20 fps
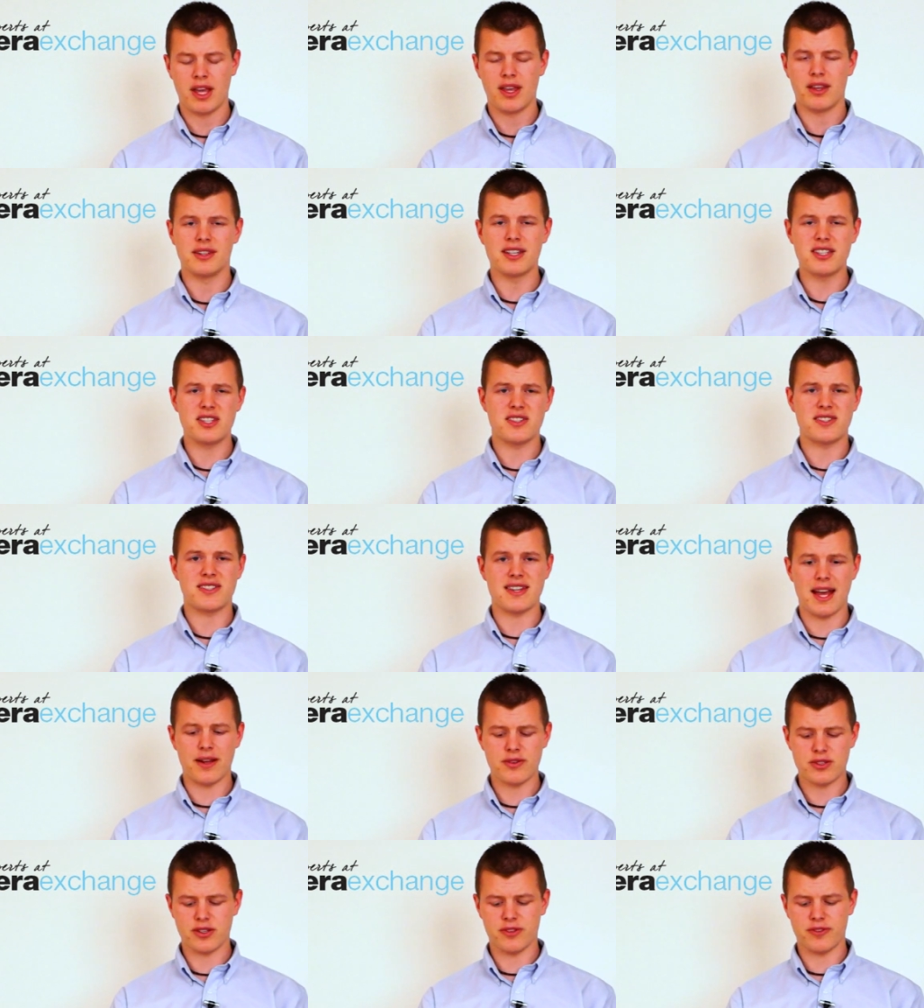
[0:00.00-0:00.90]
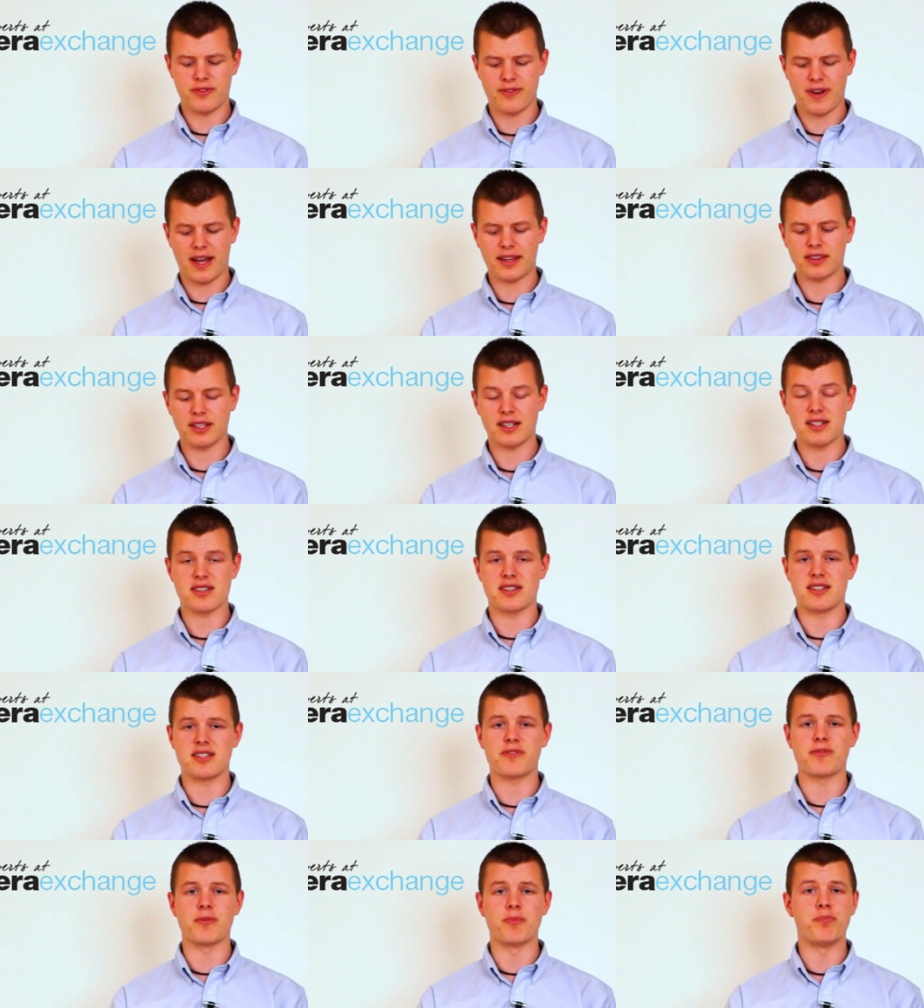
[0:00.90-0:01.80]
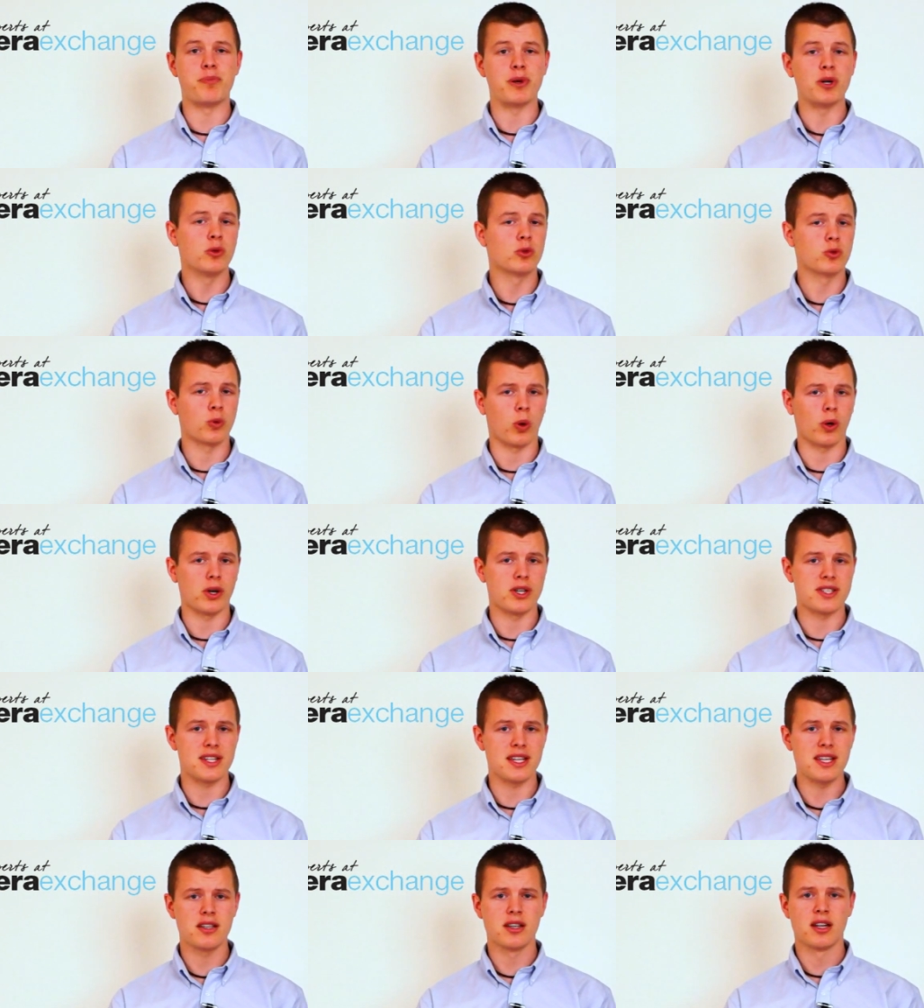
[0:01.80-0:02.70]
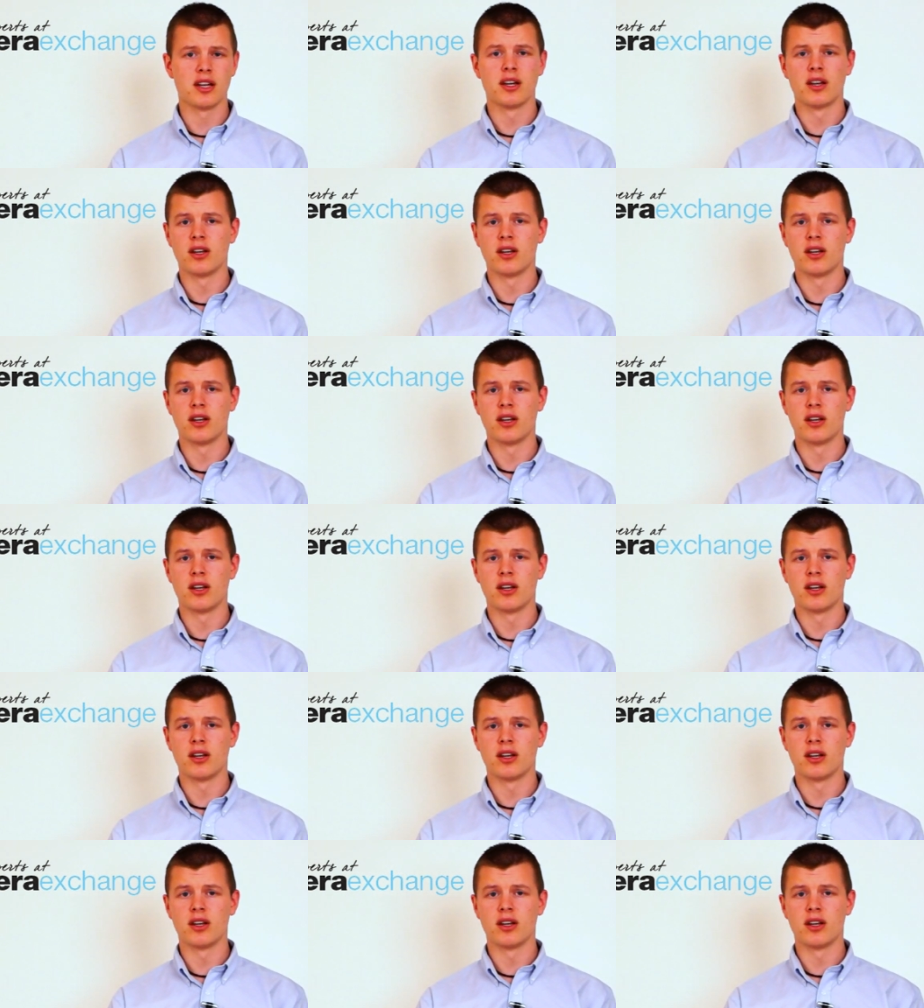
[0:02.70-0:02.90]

This is down to the fact that it's a different build quality,